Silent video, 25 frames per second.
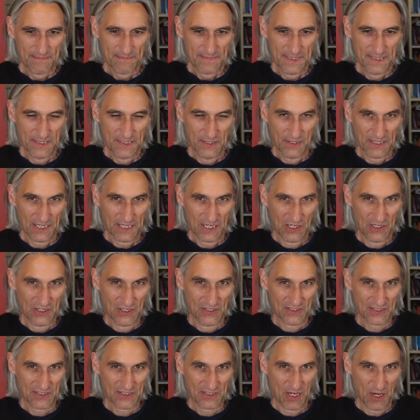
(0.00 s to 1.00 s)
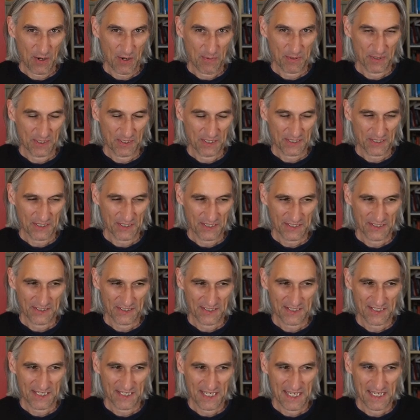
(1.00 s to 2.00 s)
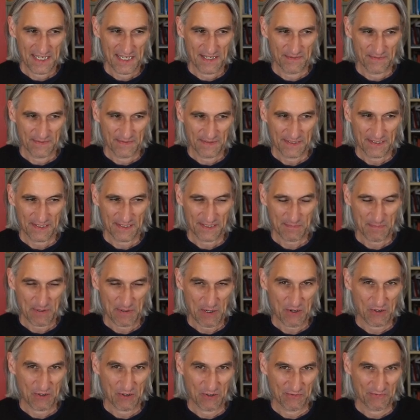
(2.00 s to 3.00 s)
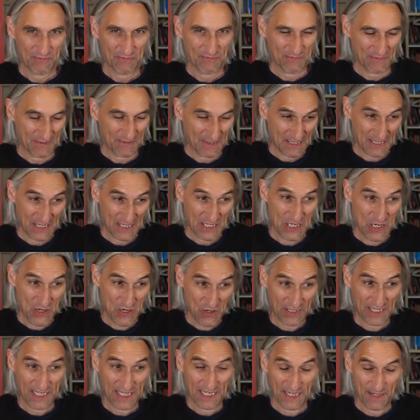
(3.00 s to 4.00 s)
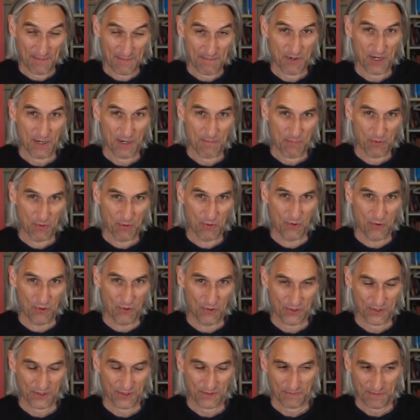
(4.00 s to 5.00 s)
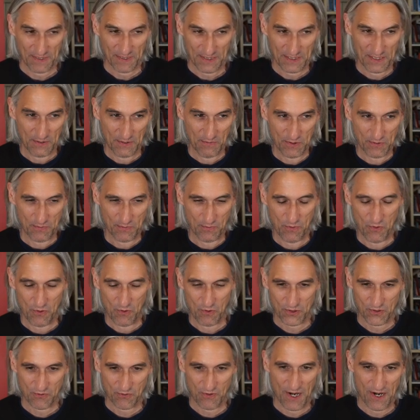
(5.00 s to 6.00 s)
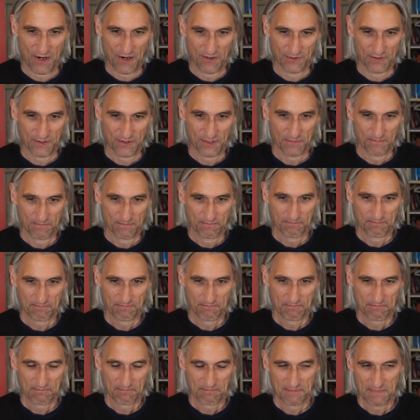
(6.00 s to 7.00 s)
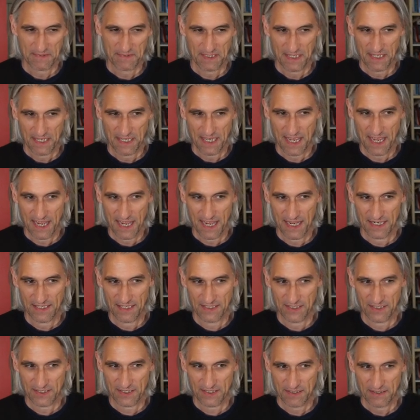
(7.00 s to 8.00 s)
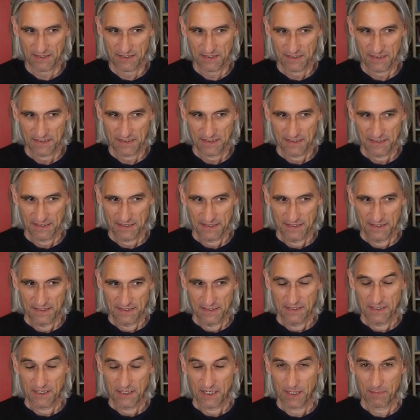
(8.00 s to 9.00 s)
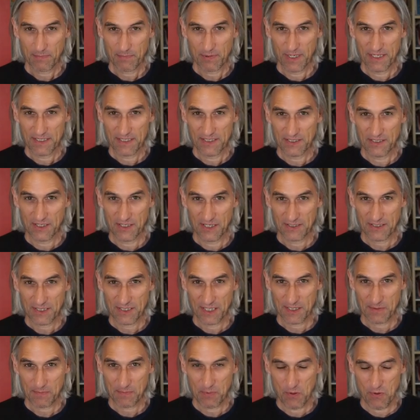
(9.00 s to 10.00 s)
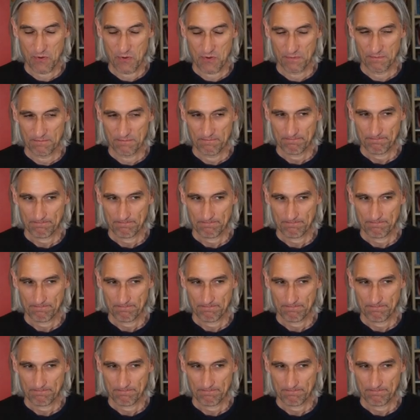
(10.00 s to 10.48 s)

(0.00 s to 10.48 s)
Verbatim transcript: you know, I glanced up and I, I could see Kasparov looking at my board as he was walked round and I played Knight Takes Pawn.